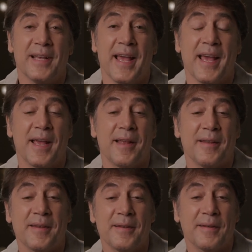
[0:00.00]

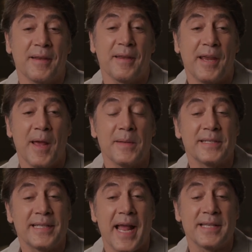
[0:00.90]
And he
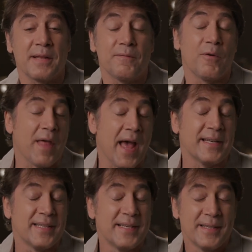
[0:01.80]
understands that for
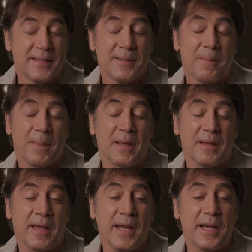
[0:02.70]
that,
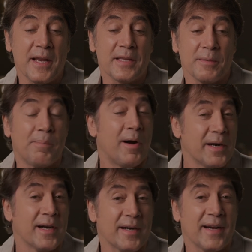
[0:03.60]
he needs a
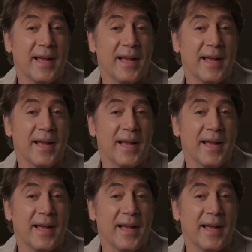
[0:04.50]
partner.